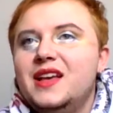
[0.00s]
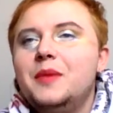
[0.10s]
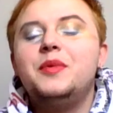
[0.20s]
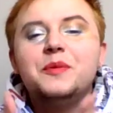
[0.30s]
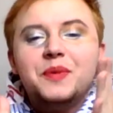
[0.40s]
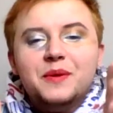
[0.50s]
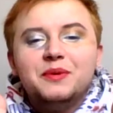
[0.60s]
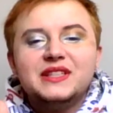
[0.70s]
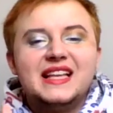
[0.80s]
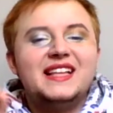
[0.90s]
But
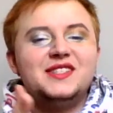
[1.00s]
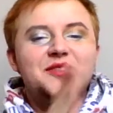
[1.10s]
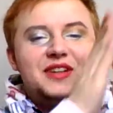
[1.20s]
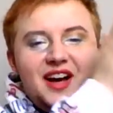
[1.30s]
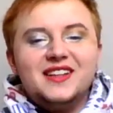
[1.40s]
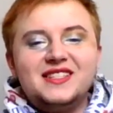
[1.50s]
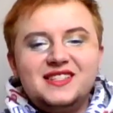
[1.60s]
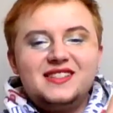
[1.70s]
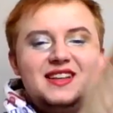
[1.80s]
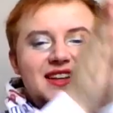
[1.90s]
people tend to cut
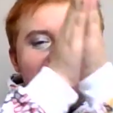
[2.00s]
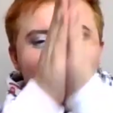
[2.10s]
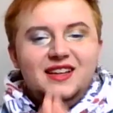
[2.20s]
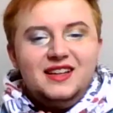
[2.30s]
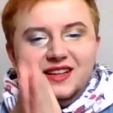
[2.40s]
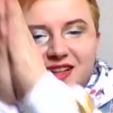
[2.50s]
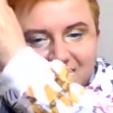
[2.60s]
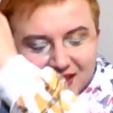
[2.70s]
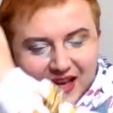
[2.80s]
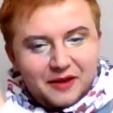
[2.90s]

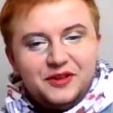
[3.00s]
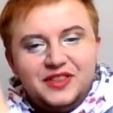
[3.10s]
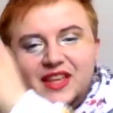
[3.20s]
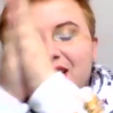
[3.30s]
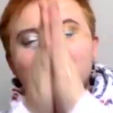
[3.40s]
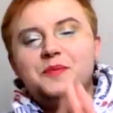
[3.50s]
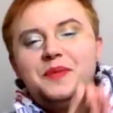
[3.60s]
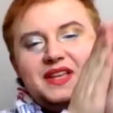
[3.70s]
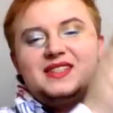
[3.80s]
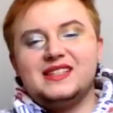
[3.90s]
everything into
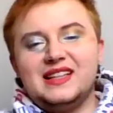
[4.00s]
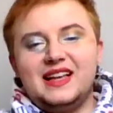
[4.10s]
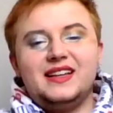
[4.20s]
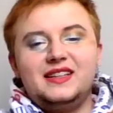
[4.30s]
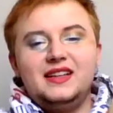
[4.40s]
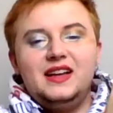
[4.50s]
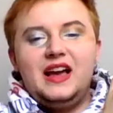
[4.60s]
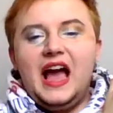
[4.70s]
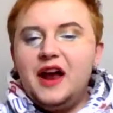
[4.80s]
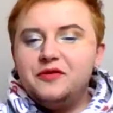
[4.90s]
pieces, like
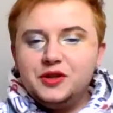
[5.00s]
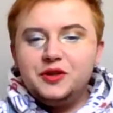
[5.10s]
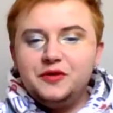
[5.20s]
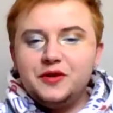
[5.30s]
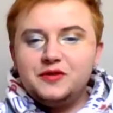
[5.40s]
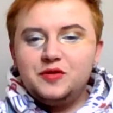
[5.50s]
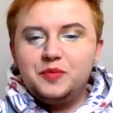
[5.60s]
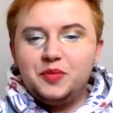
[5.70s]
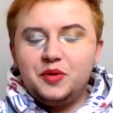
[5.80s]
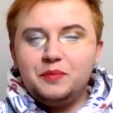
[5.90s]
everyone who votes for
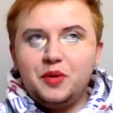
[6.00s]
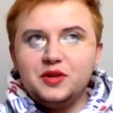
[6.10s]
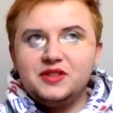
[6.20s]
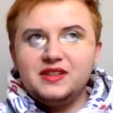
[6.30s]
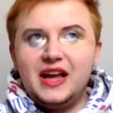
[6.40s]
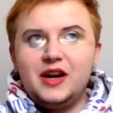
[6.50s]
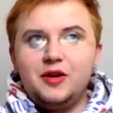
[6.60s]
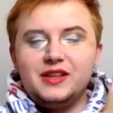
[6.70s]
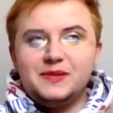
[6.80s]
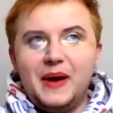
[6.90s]

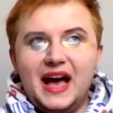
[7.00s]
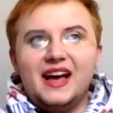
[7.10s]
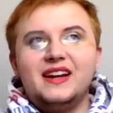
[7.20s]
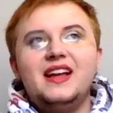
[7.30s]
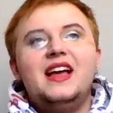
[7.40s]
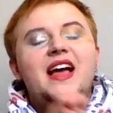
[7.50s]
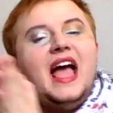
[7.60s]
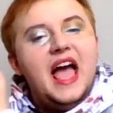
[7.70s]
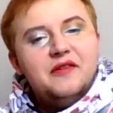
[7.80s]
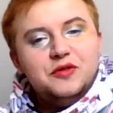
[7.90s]
Bolsonaro is bad,
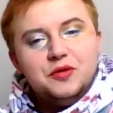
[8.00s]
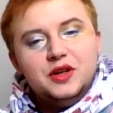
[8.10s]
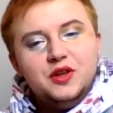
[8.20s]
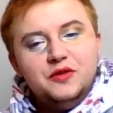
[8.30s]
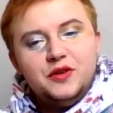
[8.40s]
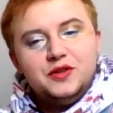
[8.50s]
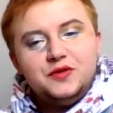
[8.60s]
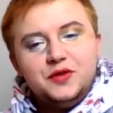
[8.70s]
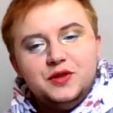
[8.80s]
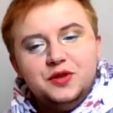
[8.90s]
everyone who votes
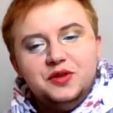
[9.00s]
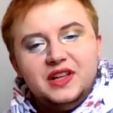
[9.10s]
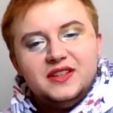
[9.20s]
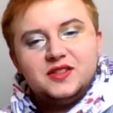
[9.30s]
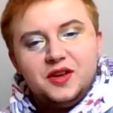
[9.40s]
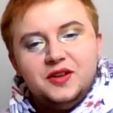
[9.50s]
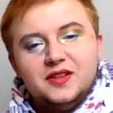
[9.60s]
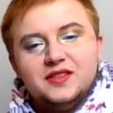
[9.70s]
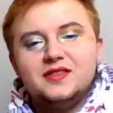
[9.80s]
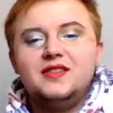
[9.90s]
for Lula is
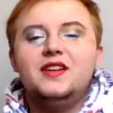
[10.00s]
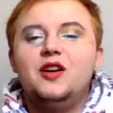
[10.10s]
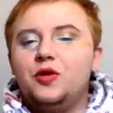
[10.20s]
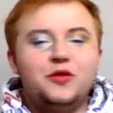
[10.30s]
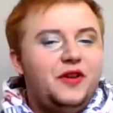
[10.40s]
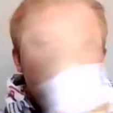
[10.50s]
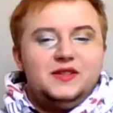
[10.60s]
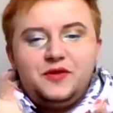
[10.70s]
good, or vice